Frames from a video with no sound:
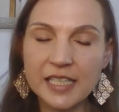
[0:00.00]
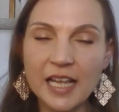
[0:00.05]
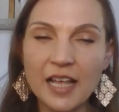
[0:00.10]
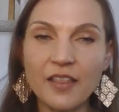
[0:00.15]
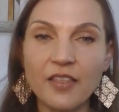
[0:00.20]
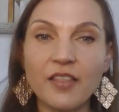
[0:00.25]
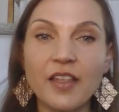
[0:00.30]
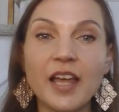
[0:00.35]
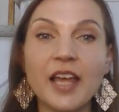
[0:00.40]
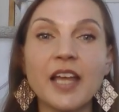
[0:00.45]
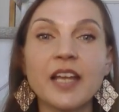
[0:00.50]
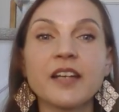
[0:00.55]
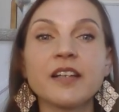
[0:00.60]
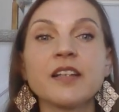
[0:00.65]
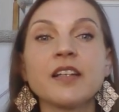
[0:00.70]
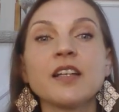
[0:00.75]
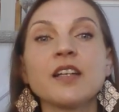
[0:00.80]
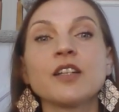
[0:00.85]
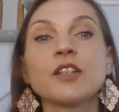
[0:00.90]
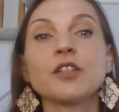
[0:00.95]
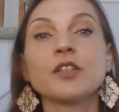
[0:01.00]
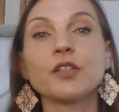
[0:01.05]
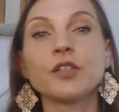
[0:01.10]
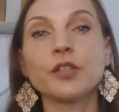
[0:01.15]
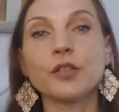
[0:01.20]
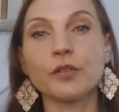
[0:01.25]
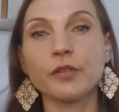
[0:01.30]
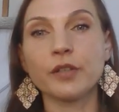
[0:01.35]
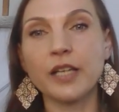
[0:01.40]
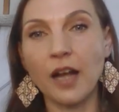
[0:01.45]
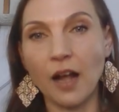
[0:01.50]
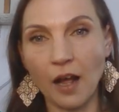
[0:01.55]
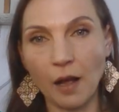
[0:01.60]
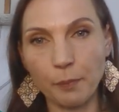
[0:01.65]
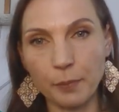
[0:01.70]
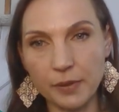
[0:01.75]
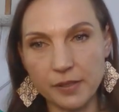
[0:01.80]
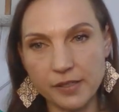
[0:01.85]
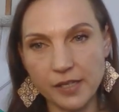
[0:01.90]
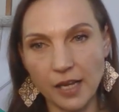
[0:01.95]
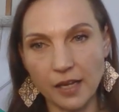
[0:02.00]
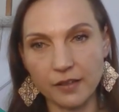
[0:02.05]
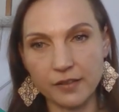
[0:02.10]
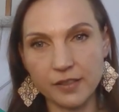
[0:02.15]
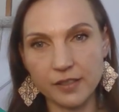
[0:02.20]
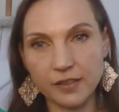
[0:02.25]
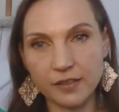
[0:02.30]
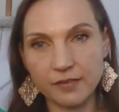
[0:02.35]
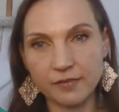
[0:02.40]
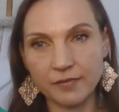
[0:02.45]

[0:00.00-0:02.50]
and then do the opposite.